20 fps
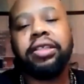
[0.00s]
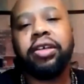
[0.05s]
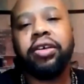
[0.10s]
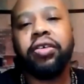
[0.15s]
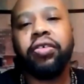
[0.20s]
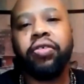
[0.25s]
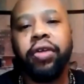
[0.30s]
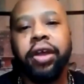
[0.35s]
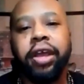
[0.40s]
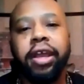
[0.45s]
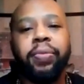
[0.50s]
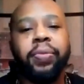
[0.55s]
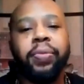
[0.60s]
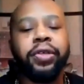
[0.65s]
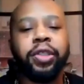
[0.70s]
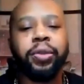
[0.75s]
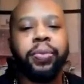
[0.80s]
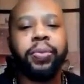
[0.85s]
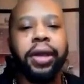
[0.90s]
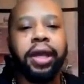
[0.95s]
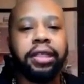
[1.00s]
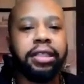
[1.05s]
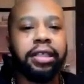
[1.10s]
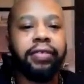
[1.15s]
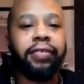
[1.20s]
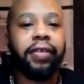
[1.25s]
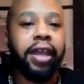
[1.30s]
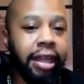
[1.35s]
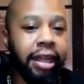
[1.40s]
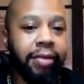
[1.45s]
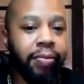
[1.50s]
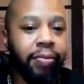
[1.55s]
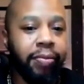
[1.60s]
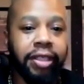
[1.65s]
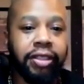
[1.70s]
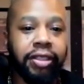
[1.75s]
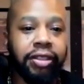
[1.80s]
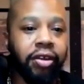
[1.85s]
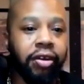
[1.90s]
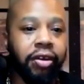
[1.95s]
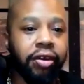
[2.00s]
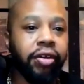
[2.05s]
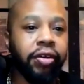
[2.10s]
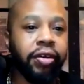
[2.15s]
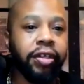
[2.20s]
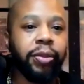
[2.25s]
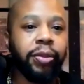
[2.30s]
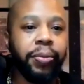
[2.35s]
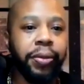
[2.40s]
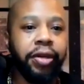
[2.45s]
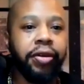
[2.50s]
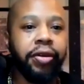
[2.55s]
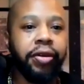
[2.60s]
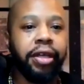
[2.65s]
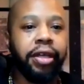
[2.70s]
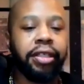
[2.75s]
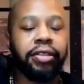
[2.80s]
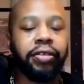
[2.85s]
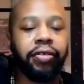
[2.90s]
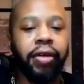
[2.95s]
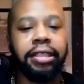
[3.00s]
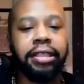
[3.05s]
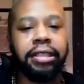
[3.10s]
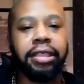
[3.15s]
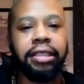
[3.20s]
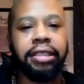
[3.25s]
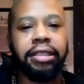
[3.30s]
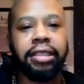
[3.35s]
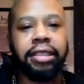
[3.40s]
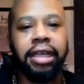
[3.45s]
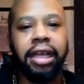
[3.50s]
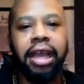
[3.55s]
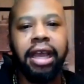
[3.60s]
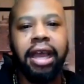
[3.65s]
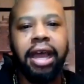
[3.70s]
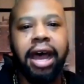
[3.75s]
that's a great perspective. And based on your experience, it's this